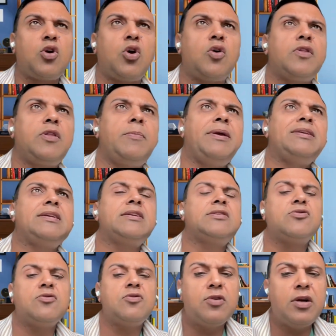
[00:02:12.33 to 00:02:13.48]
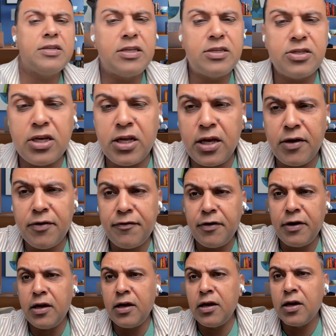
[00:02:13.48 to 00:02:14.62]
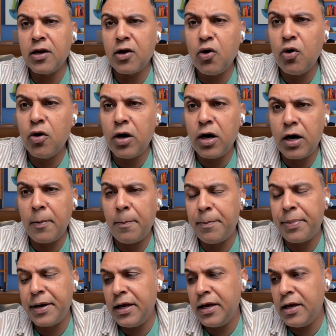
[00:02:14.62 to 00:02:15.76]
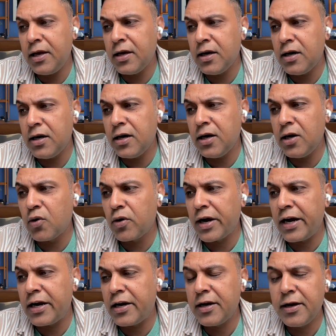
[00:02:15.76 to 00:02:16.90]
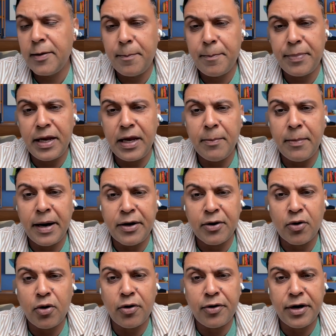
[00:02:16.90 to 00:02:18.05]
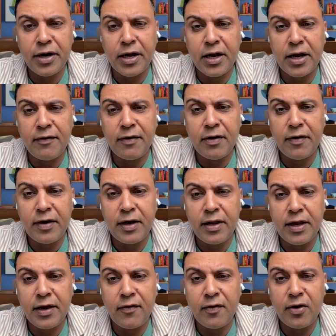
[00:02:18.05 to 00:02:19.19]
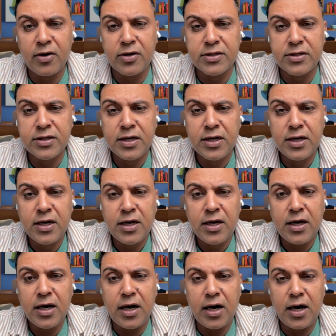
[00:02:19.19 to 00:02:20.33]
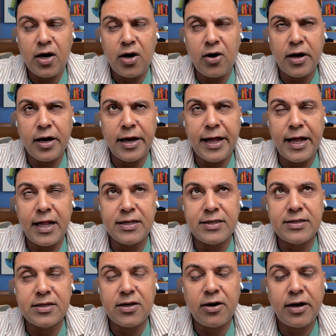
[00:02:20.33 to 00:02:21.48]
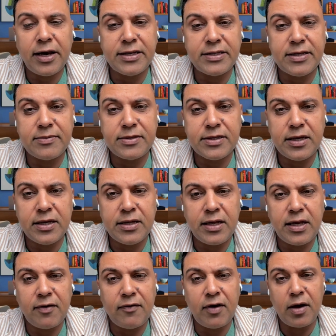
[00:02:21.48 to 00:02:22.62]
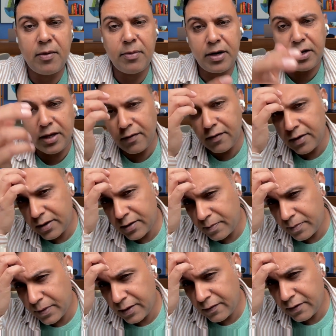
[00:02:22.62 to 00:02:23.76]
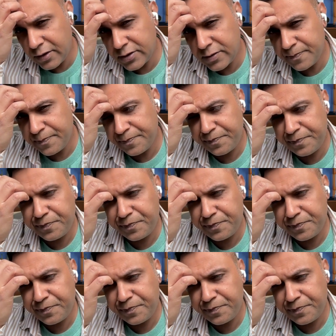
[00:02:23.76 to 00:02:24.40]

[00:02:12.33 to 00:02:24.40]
talk with the basics. So essentially, if we go look at pre-mitochondria level, when there was organisms in the environment, there was